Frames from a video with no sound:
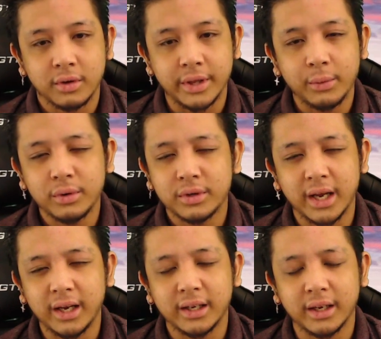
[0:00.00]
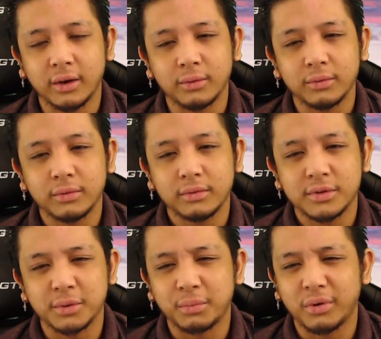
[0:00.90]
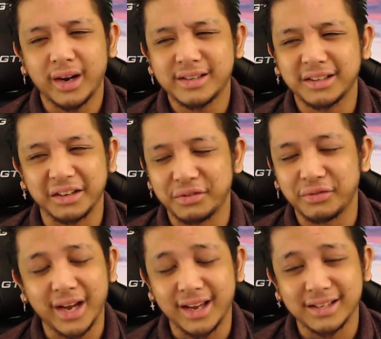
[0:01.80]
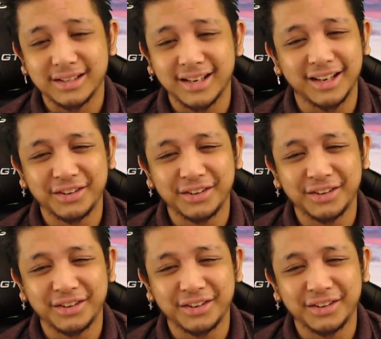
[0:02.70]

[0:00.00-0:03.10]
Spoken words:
they were taken out surprisingly fast.